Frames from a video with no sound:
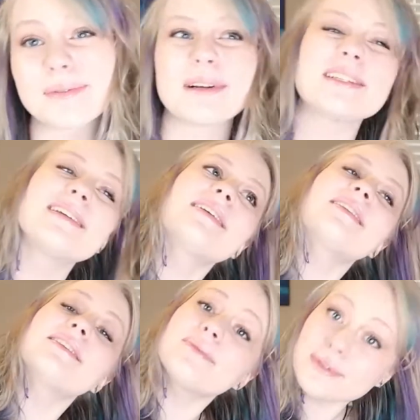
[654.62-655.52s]
for watching.
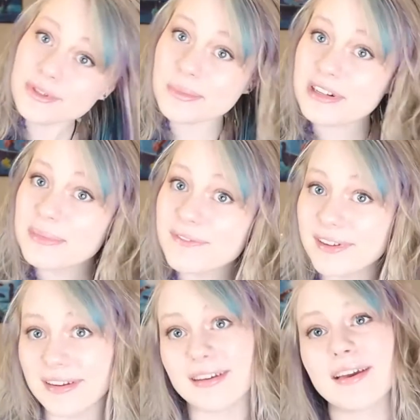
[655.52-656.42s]
This was super duper
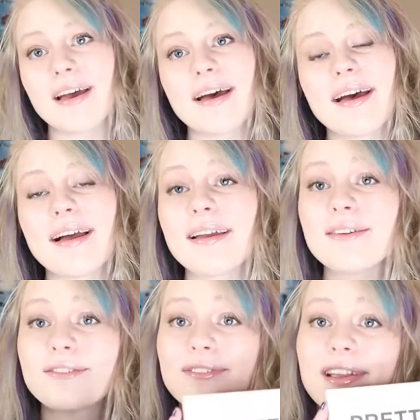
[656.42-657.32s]
fun. I
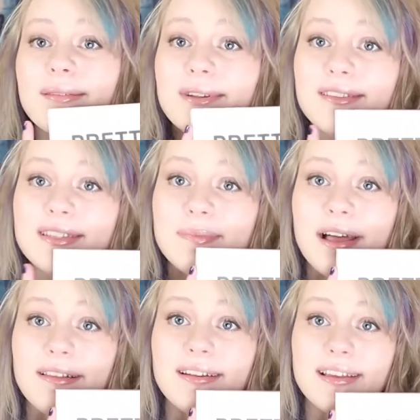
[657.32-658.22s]
recommend this
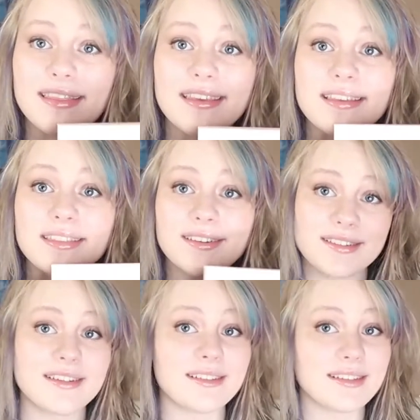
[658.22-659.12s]
palette. I think they're
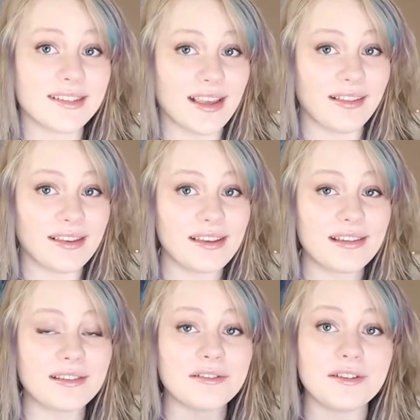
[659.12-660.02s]
still selling
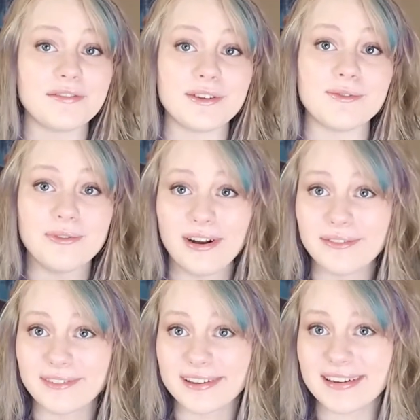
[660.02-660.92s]
it, so if you
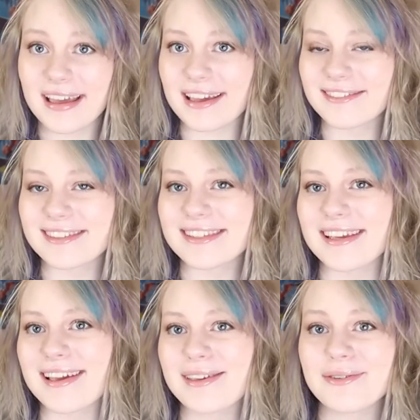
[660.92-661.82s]
want one, I would
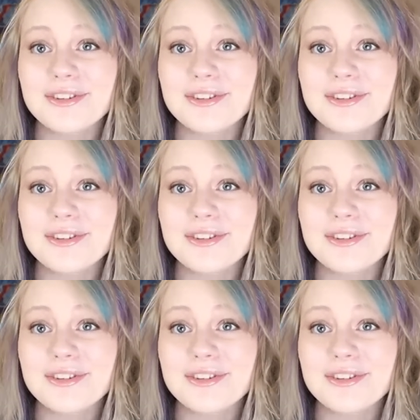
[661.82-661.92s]
say you